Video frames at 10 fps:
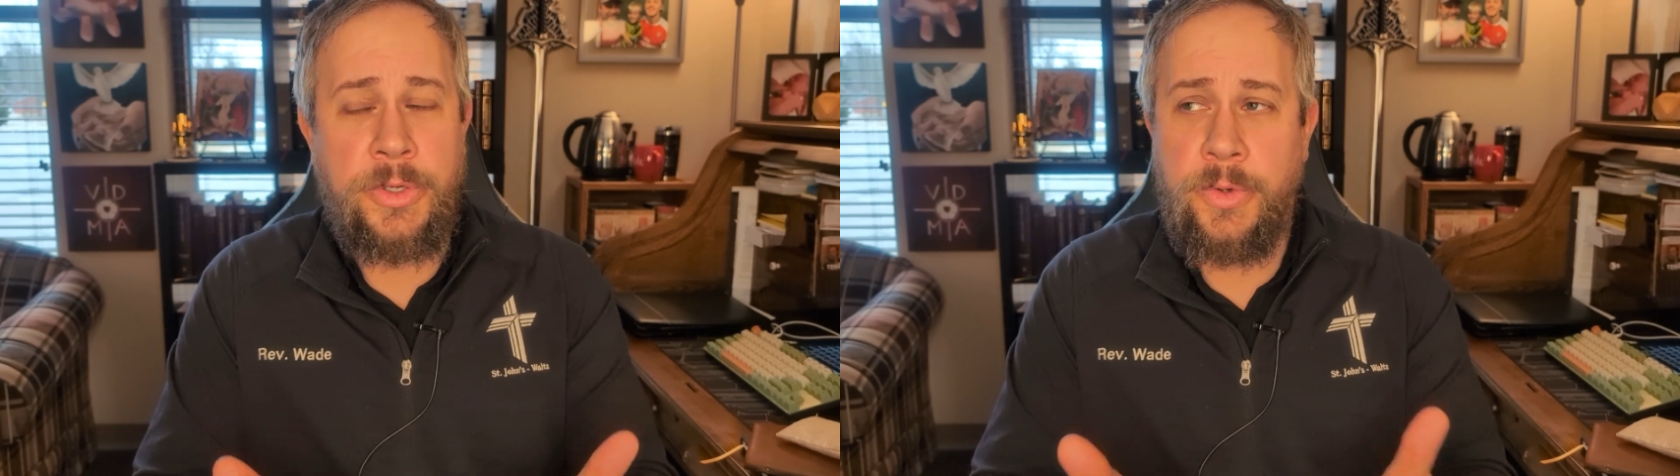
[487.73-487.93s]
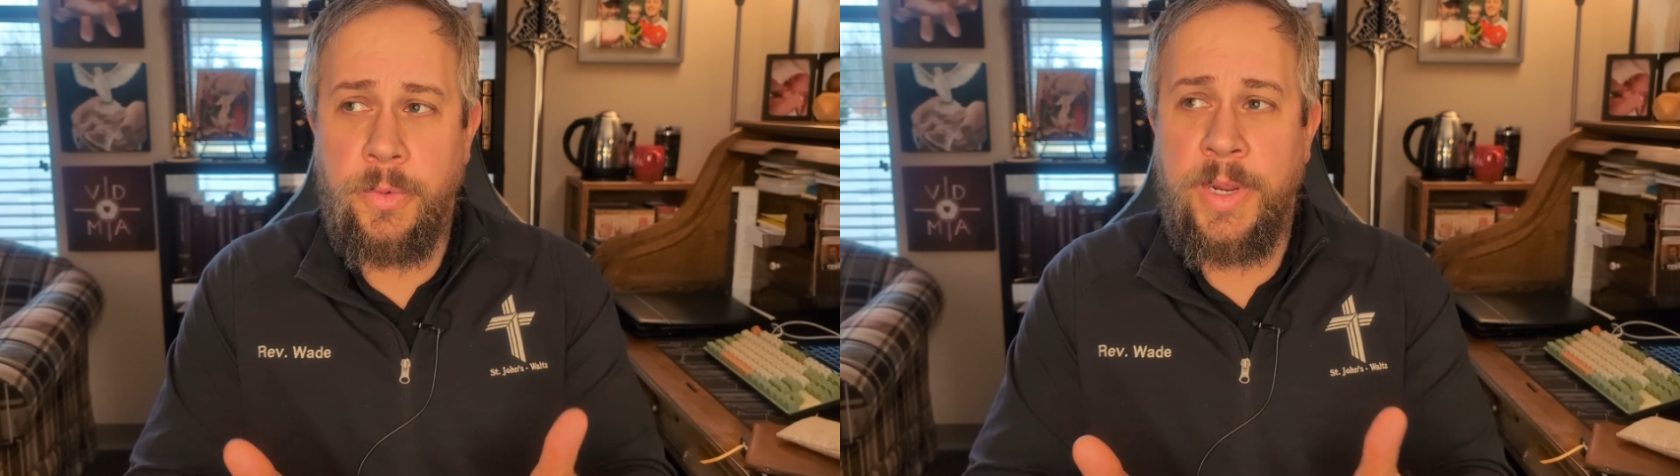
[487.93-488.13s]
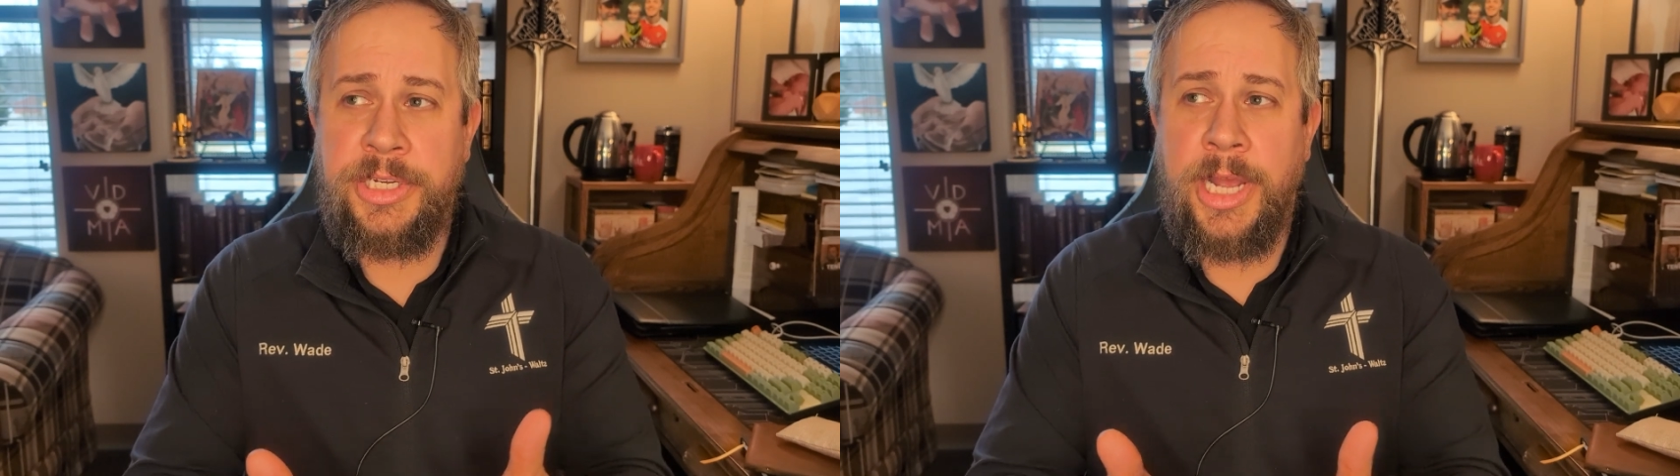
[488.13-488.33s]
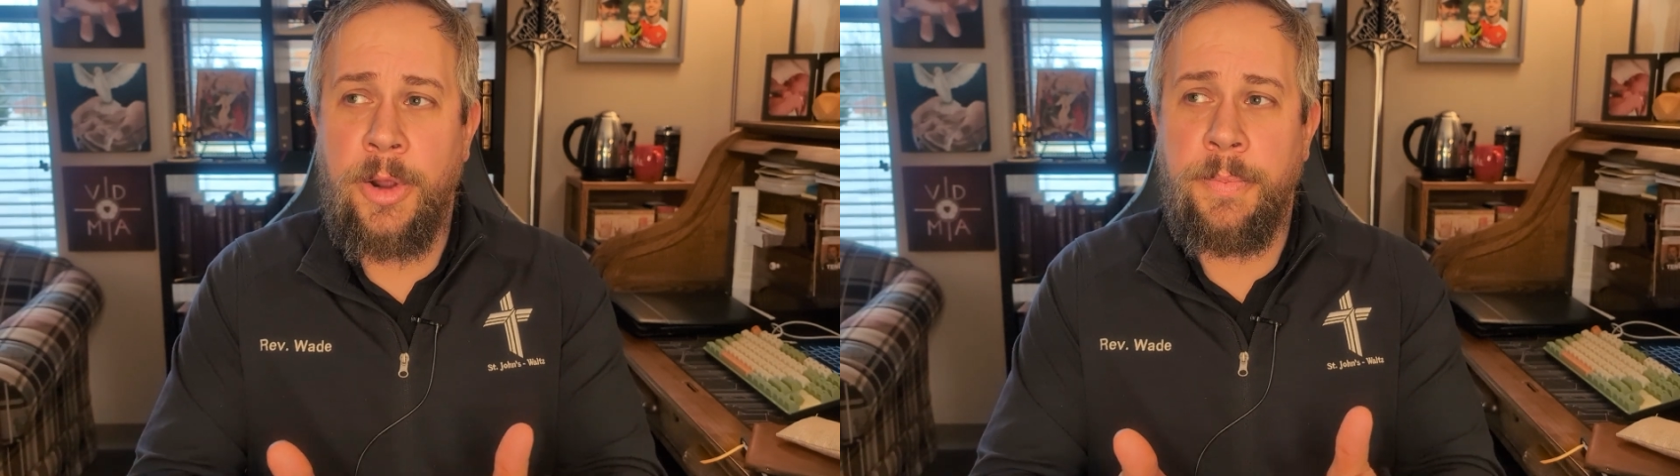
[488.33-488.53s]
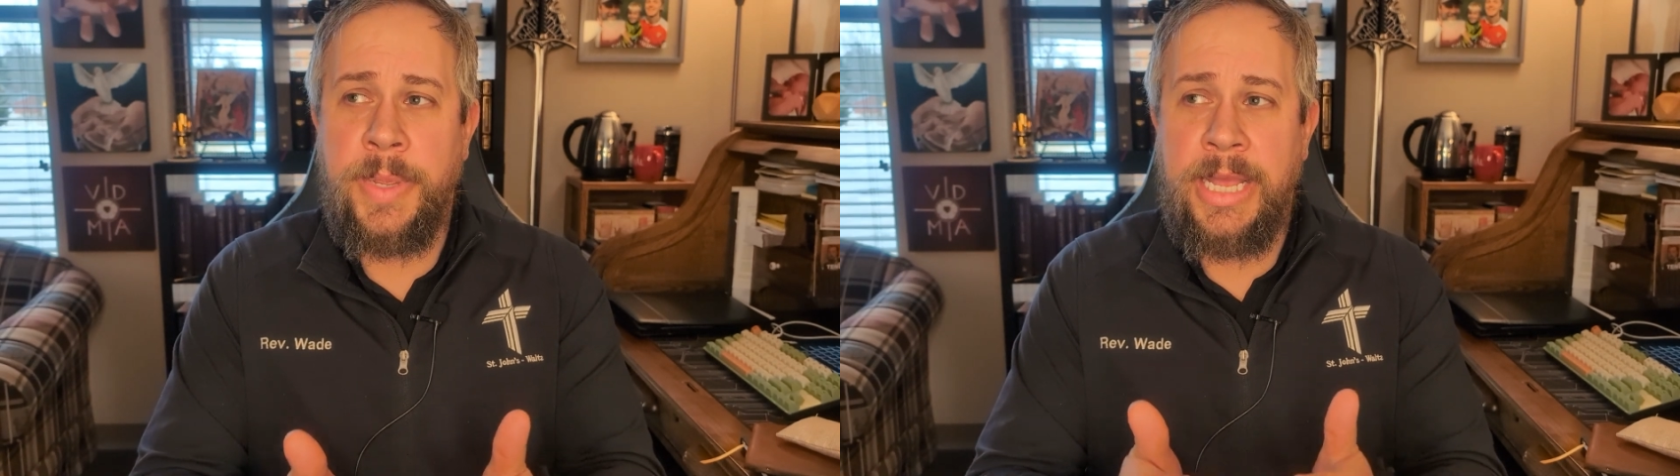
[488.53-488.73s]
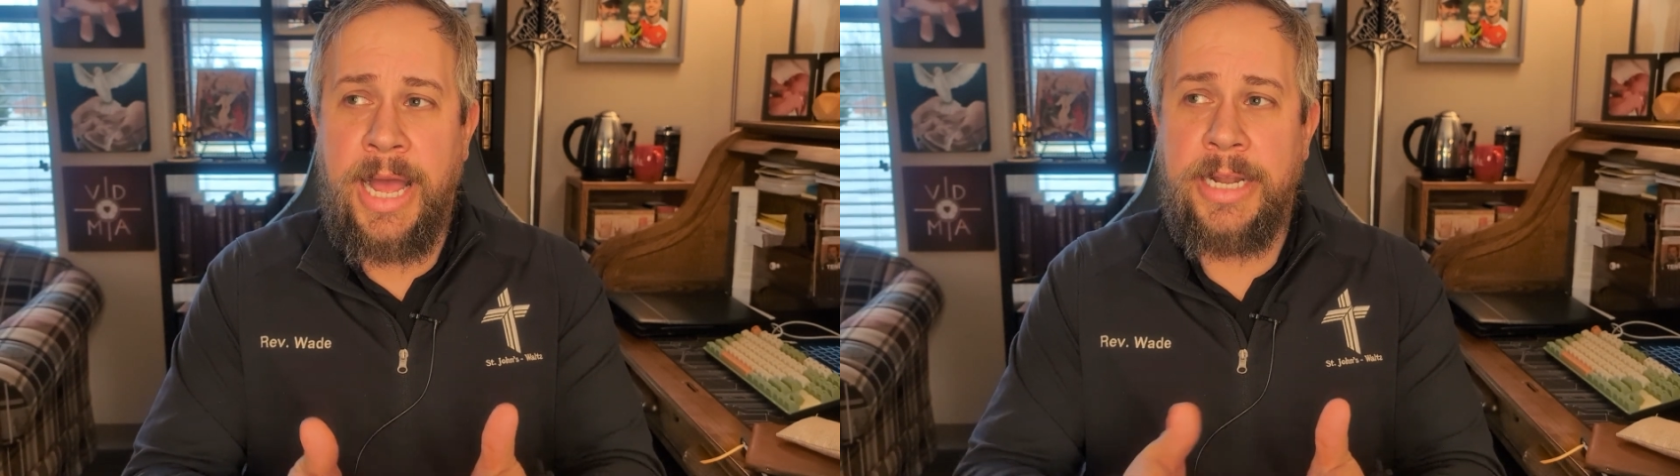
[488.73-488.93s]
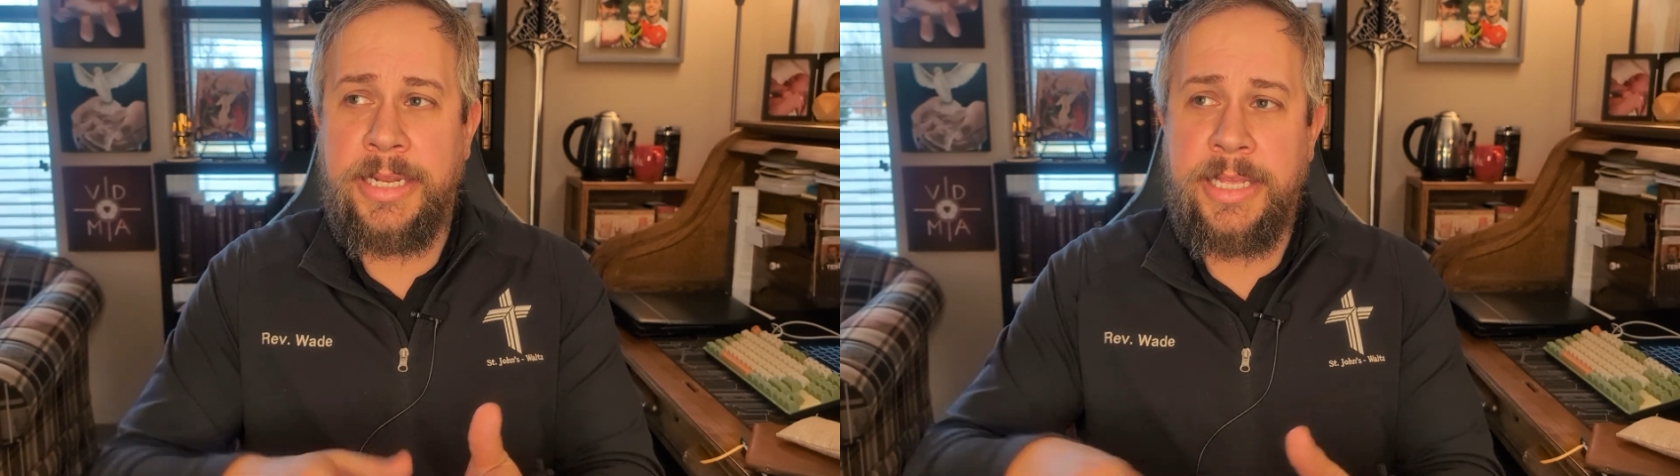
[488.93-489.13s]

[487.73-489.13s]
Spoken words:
to reach out beyond